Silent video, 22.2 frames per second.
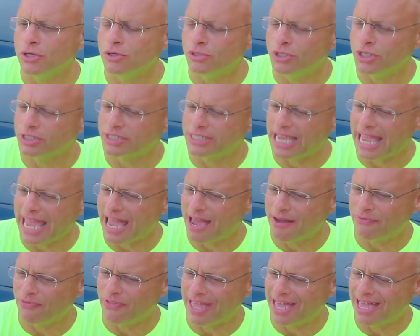you just
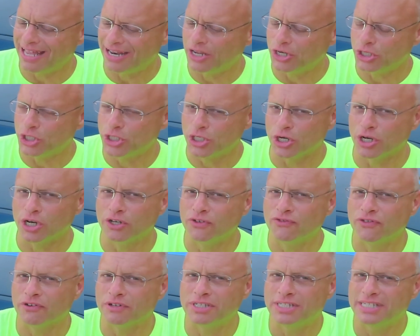have that
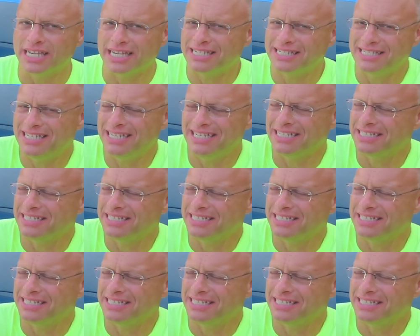assurance for 60